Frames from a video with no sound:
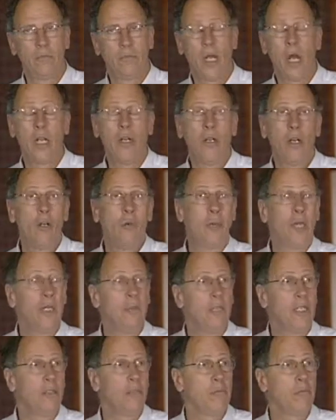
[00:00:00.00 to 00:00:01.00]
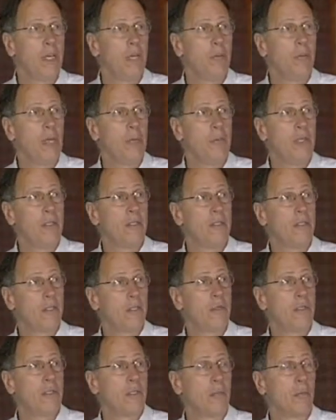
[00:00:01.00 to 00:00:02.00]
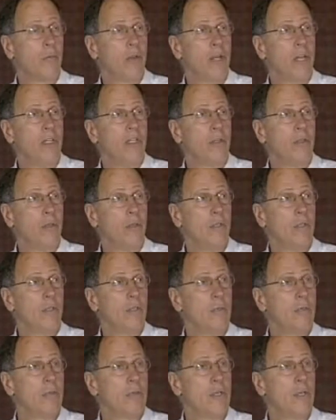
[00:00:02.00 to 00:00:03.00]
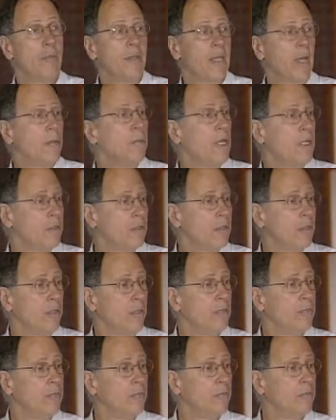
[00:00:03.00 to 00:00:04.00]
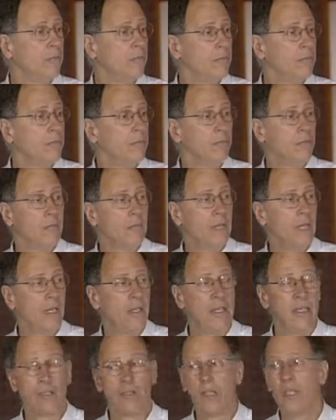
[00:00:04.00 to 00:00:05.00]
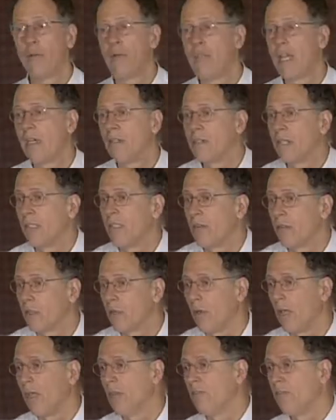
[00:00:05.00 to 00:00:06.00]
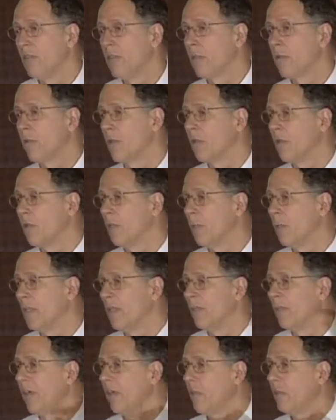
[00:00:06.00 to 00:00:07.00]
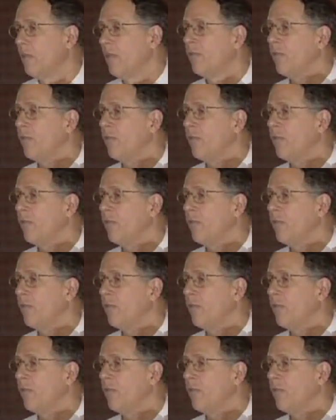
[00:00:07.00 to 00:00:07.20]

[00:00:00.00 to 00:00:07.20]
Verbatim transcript: I don't know, maybe. Yeah, maybe the stewardship grant or something. I'm not sure how to answer. He was asking if the grant funds were going to be available